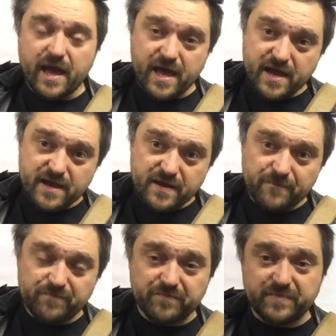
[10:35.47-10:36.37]

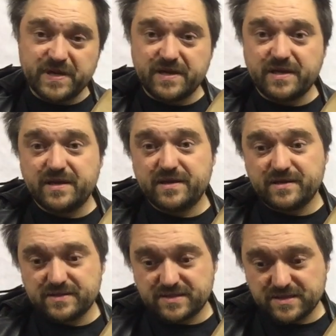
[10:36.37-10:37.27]
A, B,
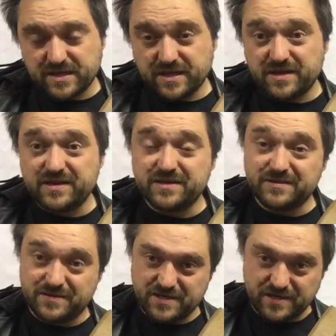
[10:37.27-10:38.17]
C,
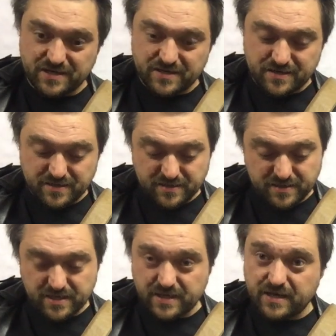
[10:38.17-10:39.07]
D,
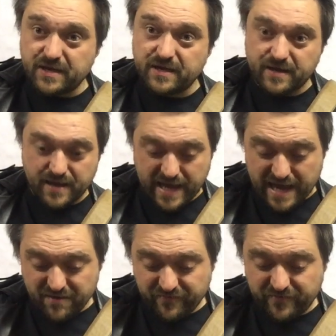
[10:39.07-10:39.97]
E,
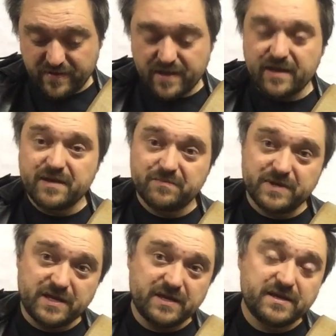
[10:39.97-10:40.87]
F,
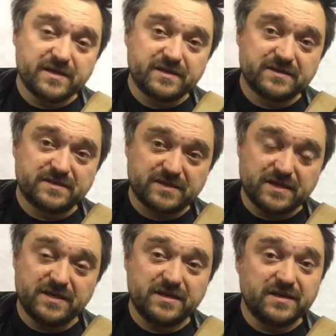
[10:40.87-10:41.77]
B, C,
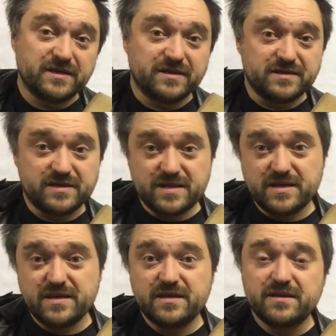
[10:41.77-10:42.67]
D,
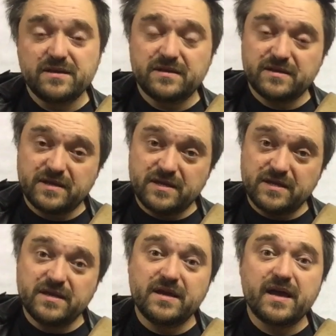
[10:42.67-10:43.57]

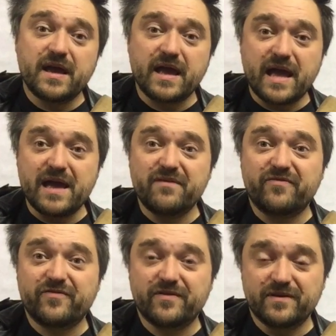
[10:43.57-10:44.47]
E, F,
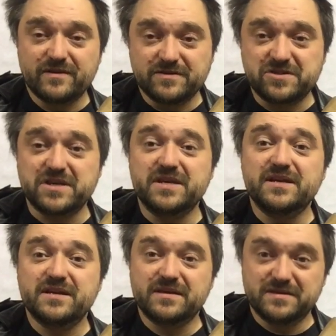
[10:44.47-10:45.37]
G,
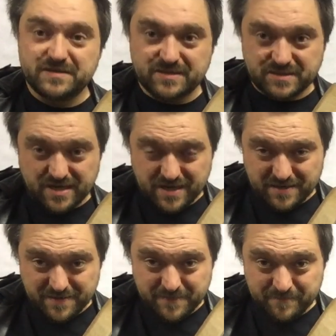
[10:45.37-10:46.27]
C.
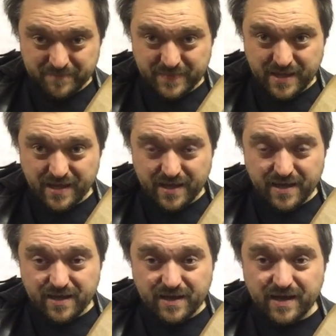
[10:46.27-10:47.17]

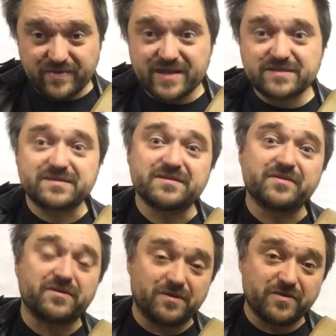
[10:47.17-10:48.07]
And that's
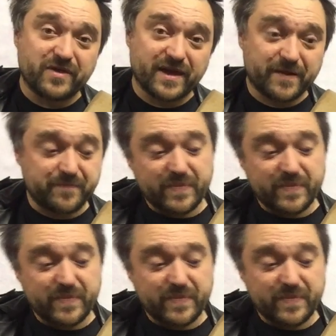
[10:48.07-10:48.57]
the whole thing.